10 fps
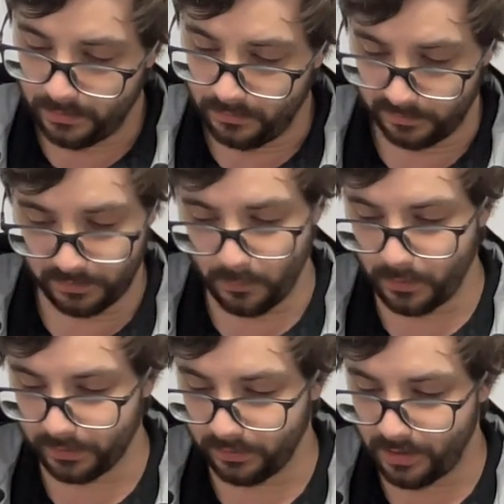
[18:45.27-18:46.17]
There's only
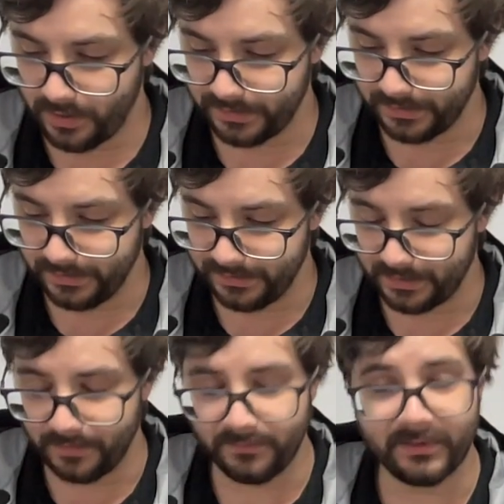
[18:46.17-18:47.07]
one closet, he
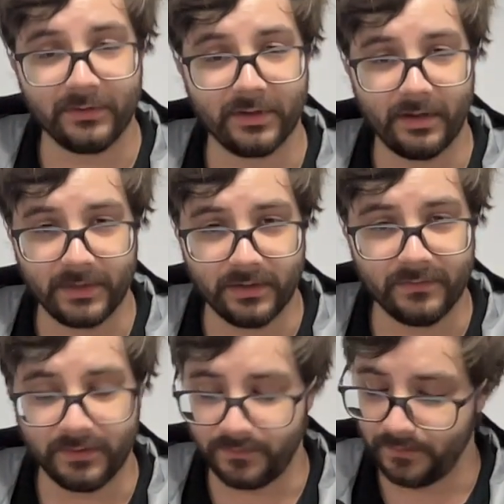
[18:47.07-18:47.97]
said, so they're coming here
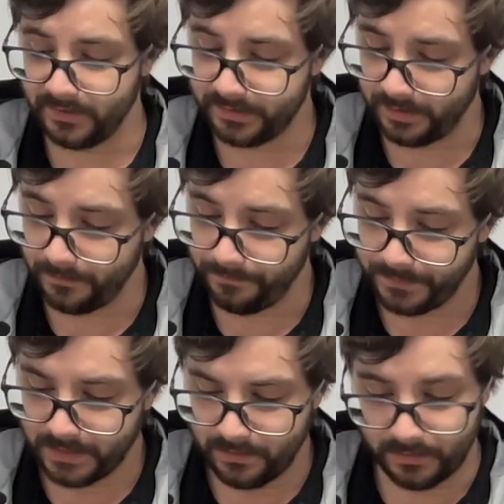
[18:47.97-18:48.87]
for the first time.
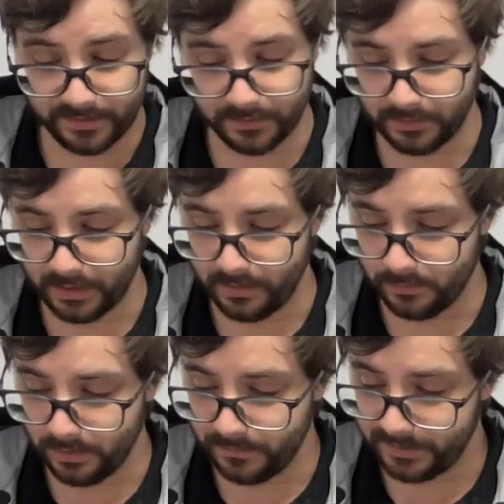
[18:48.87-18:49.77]
That's okay,
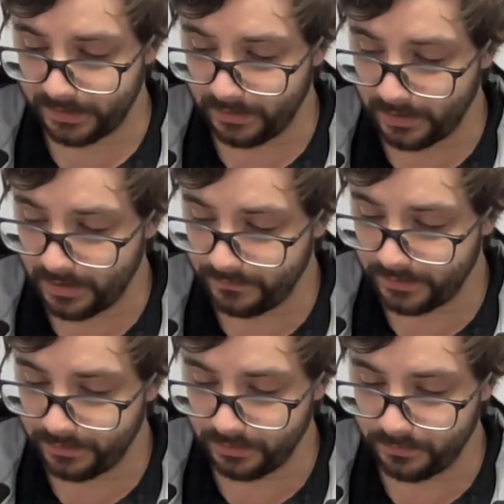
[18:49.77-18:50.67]
Willem said. I have
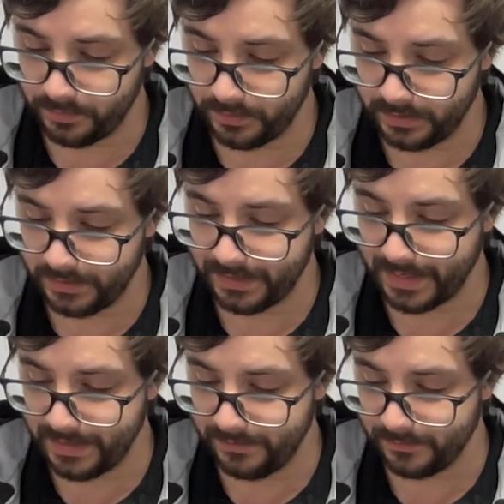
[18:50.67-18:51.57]
nothing to put in it
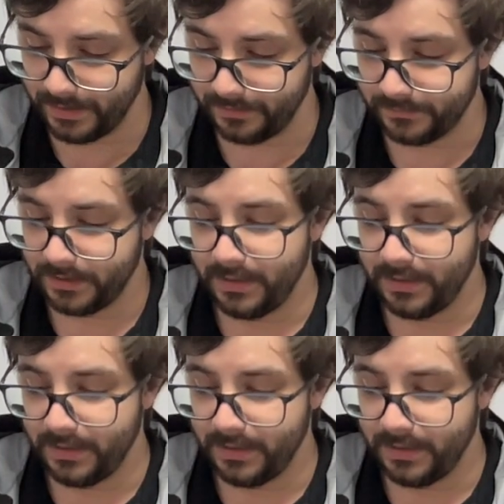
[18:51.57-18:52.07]
anyway.